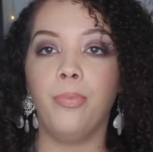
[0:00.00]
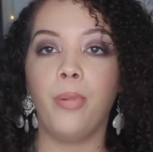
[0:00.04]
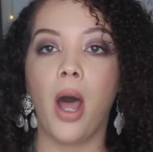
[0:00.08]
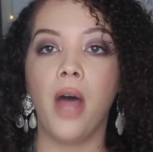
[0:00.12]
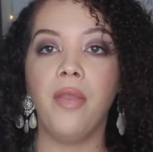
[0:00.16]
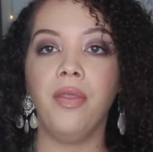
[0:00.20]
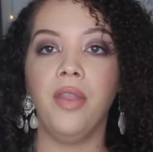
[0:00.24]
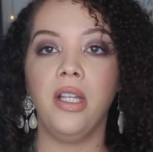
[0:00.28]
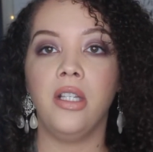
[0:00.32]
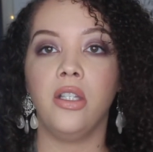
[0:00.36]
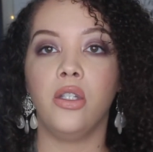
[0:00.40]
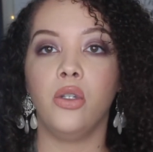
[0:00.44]

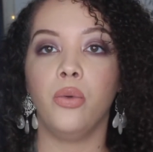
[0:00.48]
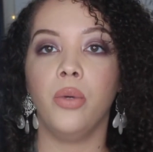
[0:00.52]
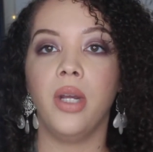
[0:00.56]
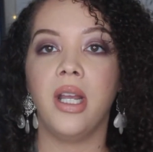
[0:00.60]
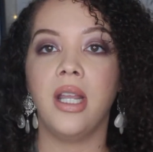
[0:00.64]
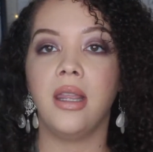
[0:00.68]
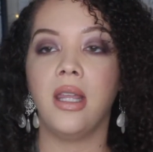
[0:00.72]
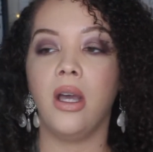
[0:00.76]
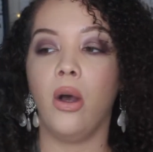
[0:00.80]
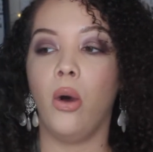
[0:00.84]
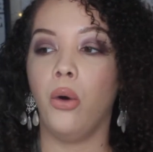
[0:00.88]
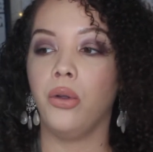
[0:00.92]
bought this
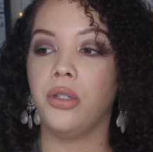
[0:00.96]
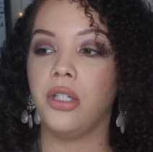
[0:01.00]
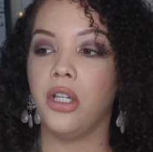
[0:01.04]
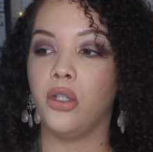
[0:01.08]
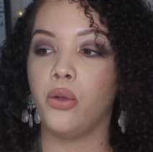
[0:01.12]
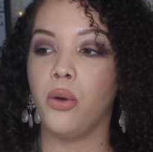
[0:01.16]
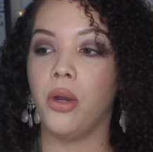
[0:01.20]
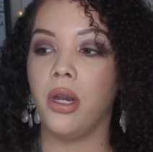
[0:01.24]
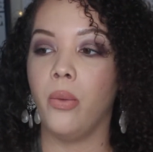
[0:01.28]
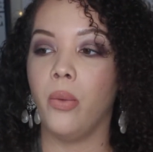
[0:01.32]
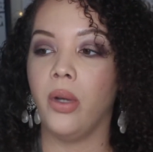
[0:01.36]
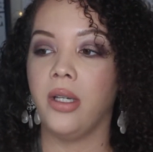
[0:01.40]
during the Ulta
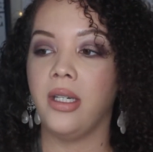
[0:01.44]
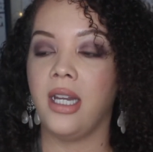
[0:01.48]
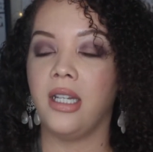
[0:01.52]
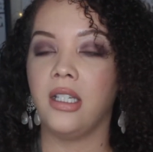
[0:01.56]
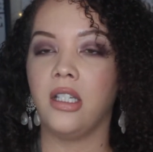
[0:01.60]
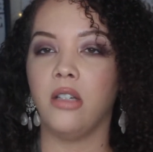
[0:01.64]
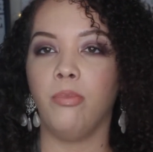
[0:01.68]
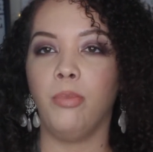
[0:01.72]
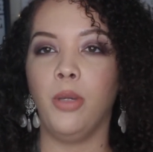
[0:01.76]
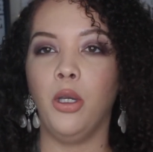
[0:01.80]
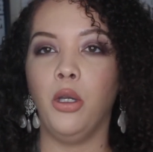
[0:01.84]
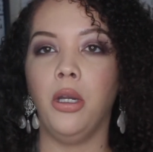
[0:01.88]
21
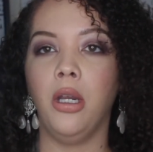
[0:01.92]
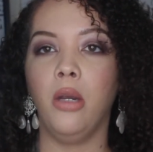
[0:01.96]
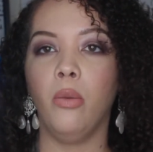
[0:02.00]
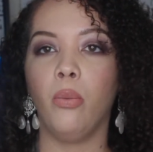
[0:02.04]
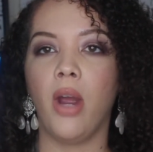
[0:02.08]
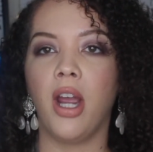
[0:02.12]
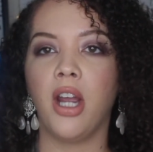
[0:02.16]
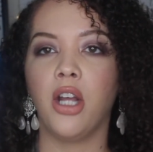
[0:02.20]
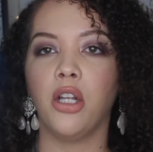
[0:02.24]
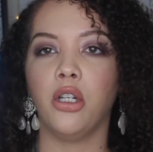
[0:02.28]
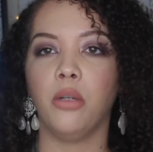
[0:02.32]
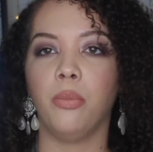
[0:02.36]
Days of Beauty.
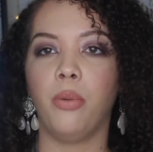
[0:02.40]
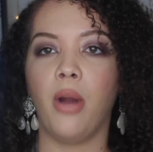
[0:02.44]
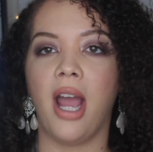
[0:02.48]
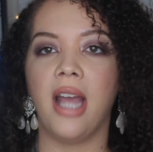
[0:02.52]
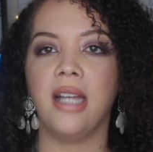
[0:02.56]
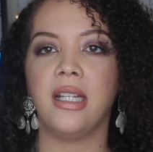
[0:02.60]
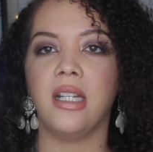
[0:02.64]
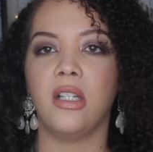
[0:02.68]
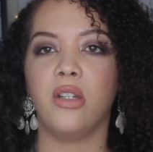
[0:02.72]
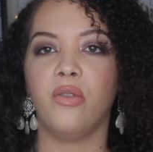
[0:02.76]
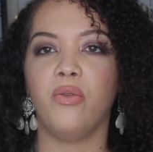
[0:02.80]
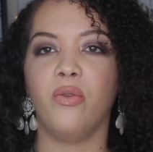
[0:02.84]
Regular
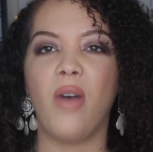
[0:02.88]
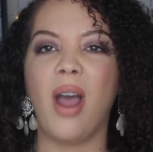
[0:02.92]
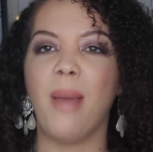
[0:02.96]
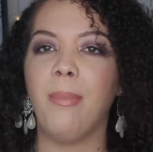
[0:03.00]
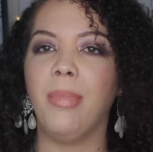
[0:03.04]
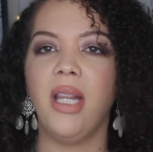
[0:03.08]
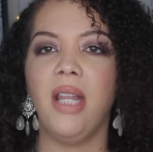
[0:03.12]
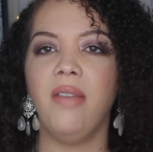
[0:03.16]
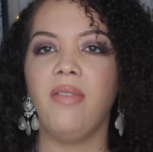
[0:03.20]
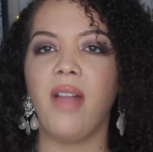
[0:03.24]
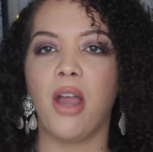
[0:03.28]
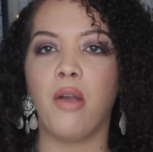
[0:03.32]
price, it's I
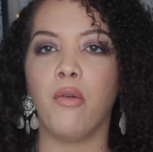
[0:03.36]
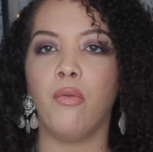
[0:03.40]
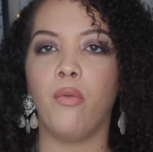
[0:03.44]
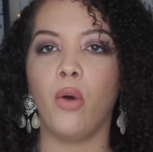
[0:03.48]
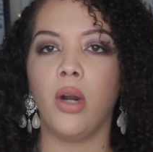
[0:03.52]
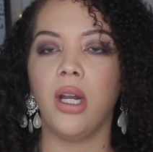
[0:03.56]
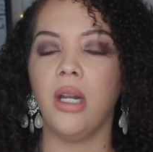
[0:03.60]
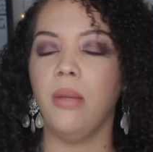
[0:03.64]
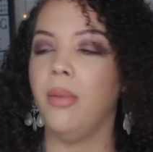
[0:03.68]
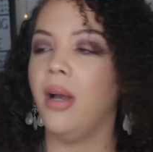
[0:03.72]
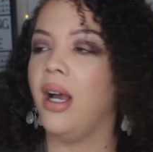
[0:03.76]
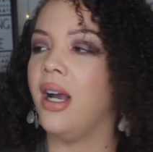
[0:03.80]
believe like
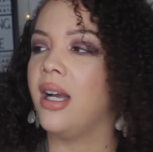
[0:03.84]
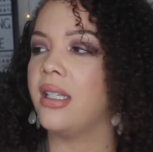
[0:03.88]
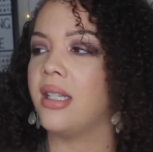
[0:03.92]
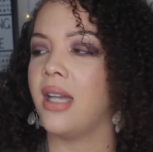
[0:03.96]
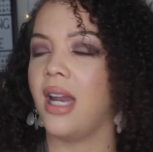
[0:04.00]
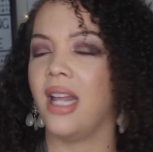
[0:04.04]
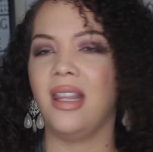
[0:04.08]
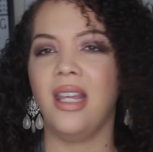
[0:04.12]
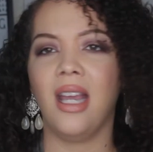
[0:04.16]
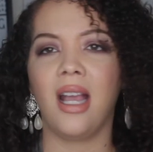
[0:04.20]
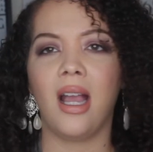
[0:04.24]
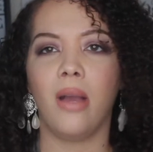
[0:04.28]
40 bucks,
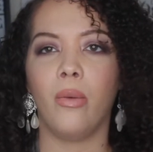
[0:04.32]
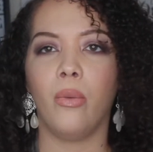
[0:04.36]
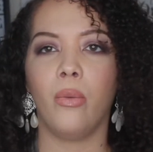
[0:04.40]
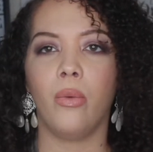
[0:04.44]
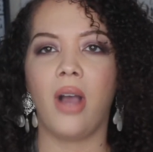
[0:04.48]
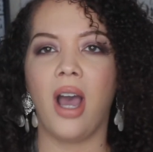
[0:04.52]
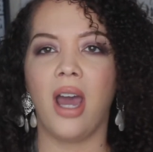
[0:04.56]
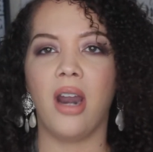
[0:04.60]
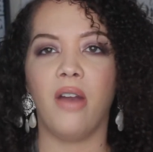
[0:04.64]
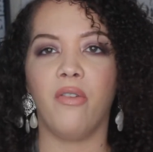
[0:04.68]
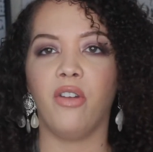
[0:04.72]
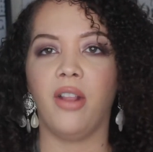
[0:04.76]
and I think I
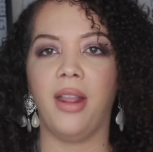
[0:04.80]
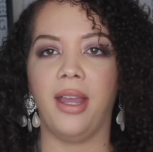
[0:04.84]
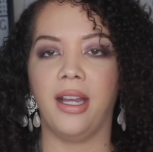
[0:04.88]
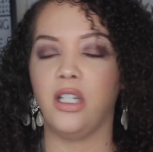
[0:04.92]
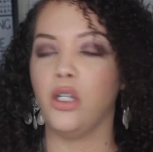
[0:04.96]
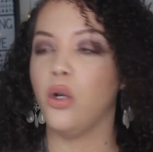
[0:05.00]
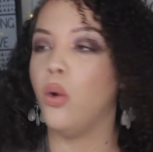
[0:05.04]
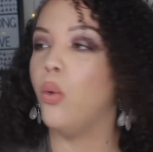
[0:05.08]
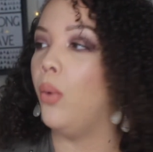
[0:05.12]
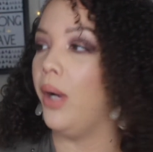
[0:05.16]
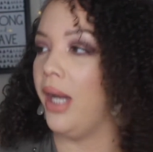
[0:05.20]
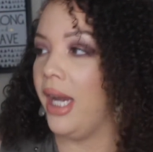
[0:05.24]
got it for
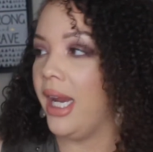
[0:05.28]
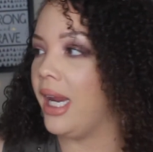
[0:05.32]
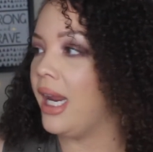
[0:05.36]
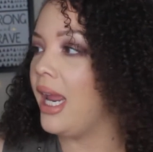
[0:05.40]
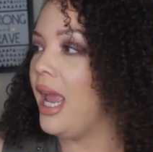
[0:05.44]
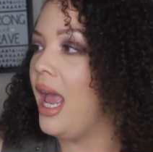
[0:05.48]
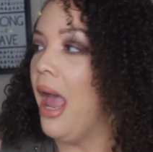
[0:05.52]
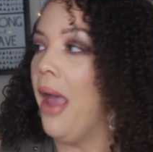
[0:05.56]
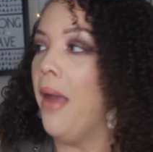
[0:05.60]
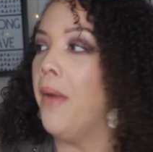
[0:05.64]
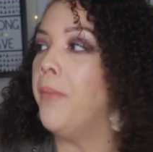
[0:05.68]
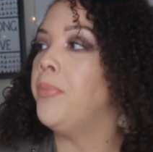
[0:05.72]
like 20.